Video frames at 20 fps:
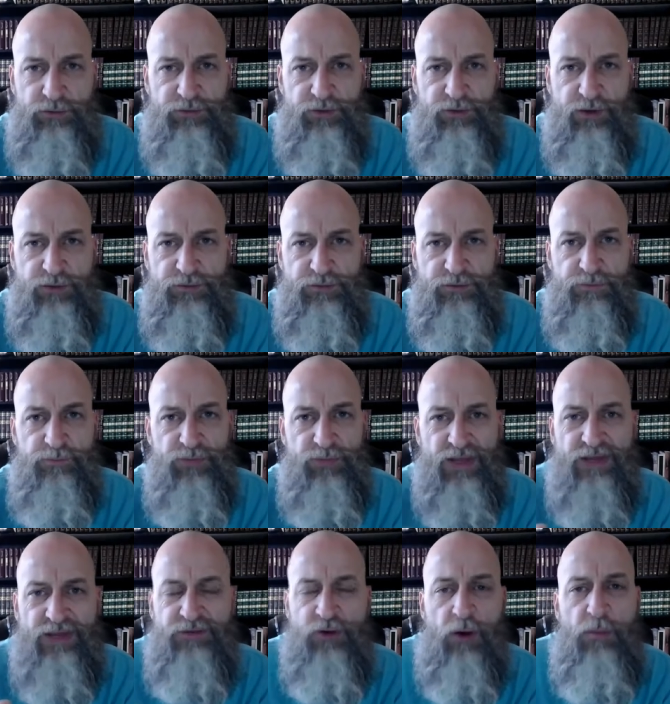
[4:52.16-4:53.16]
us
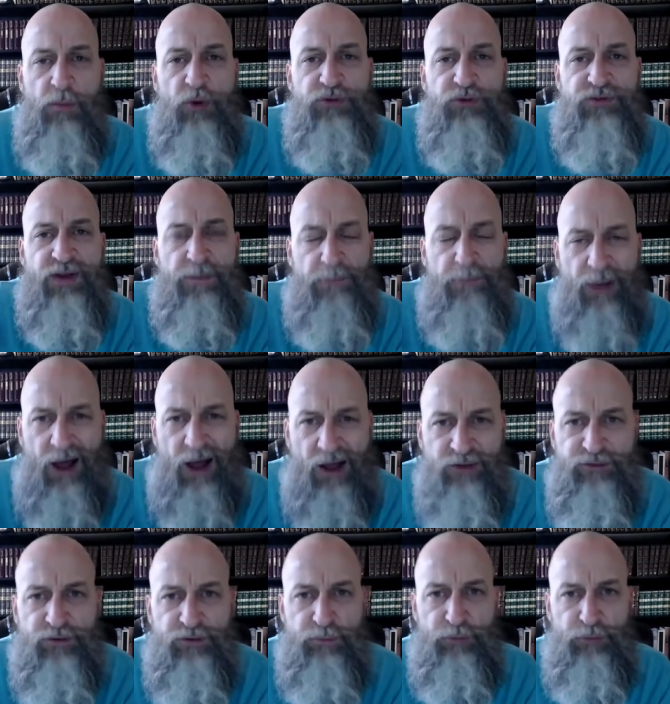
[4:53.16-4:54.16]
it's almost
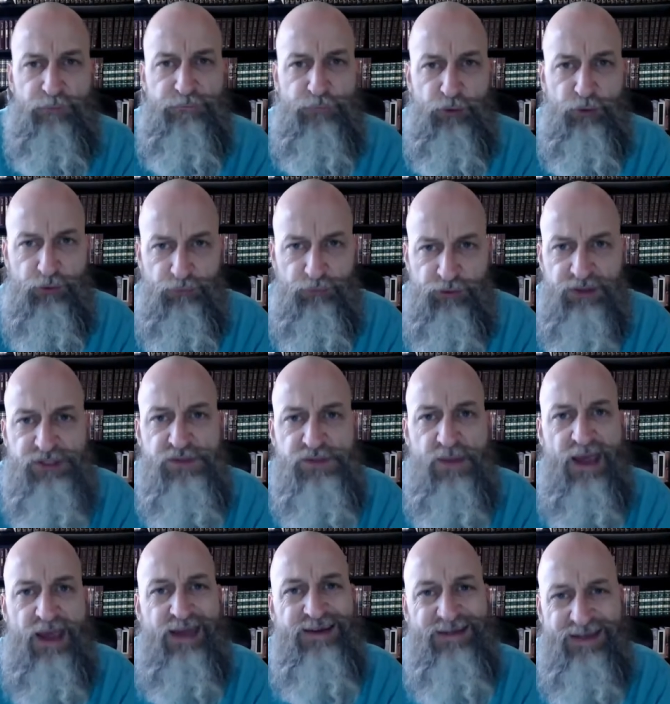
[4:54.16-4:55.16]
impossible for a rich
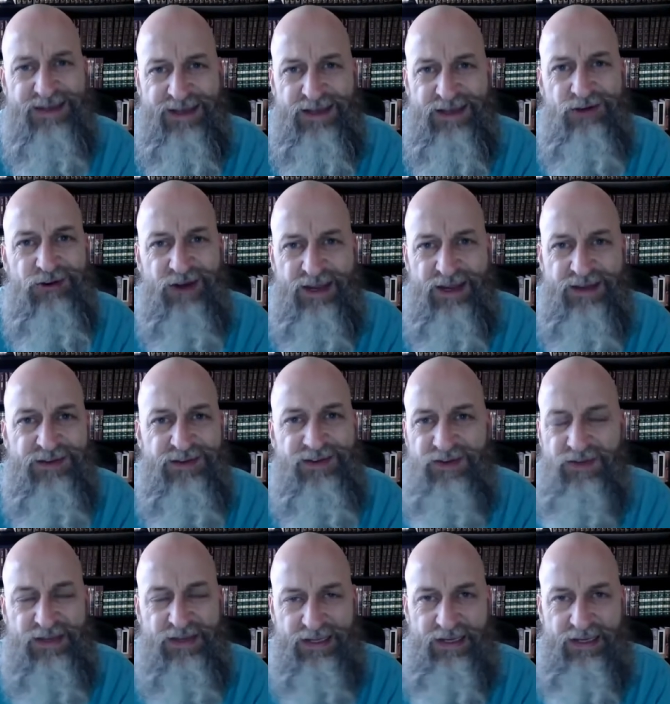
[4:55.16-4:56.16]
man to enter into
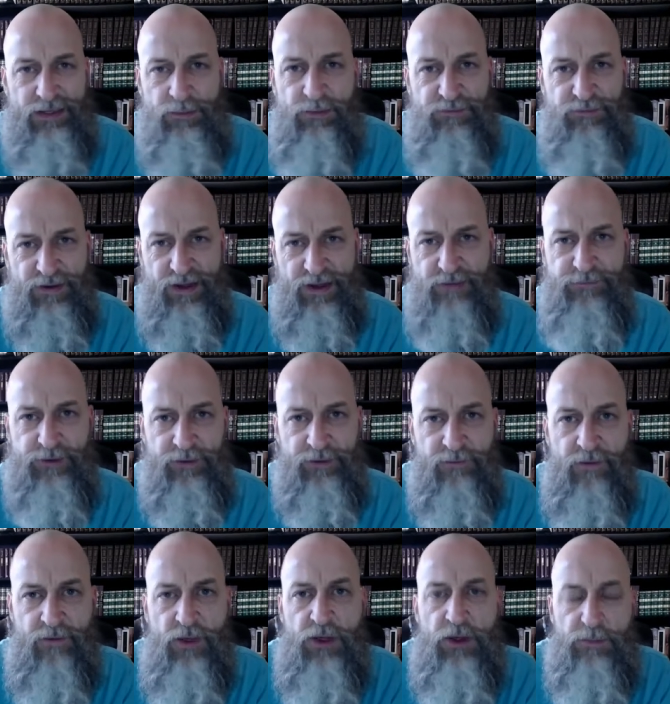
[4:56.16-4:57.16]
the kingdom of heaven
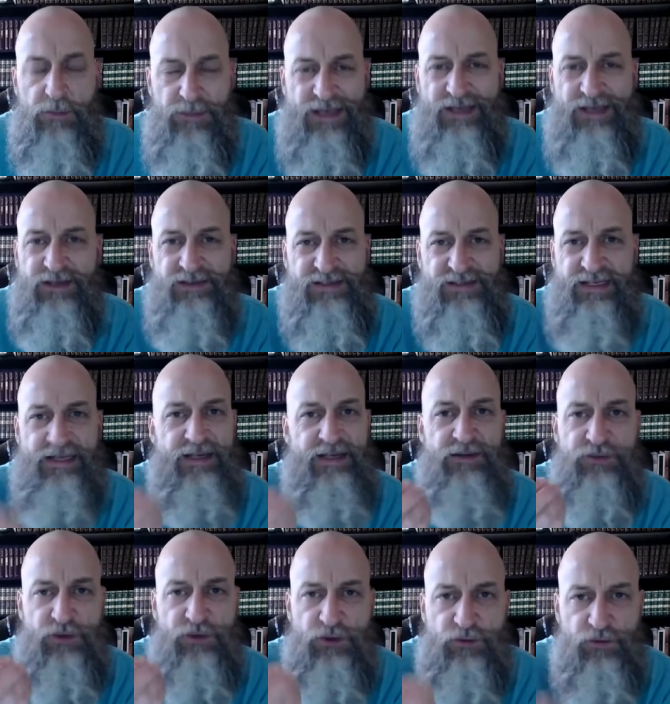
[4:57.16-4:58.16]
because he
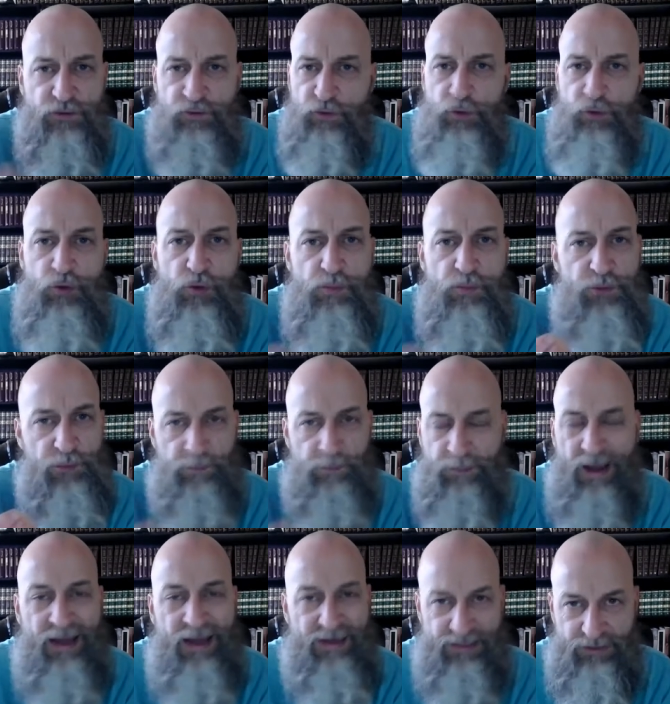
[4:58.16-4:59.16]
is consumed
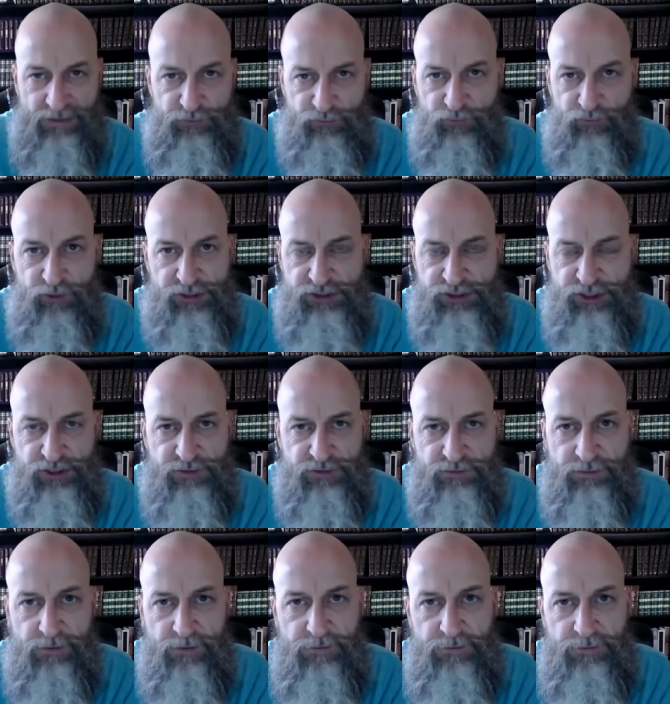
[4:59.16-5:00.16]
by his riches.
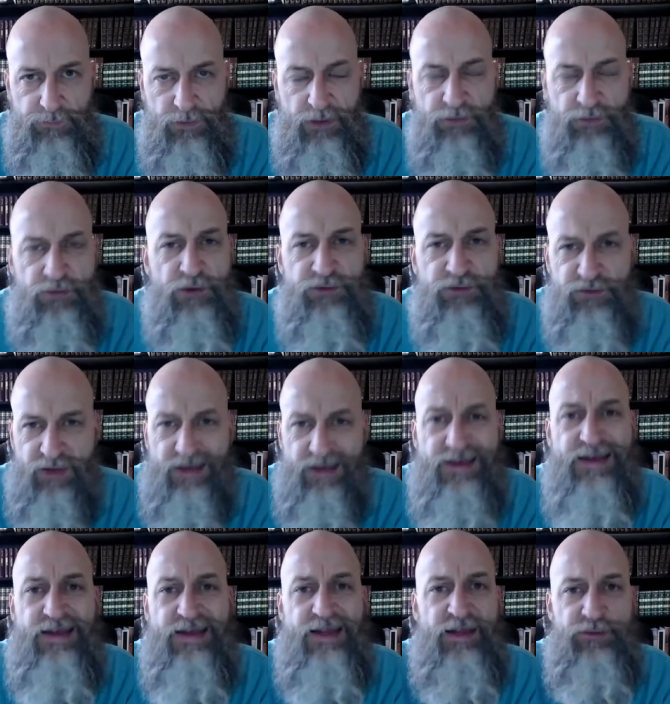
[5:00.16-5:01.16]
The
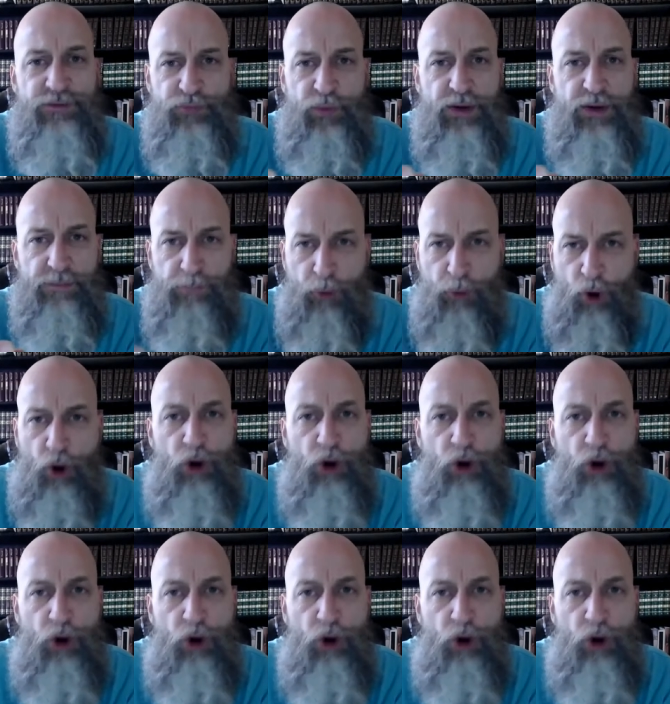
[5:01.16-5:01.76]
second is when Paul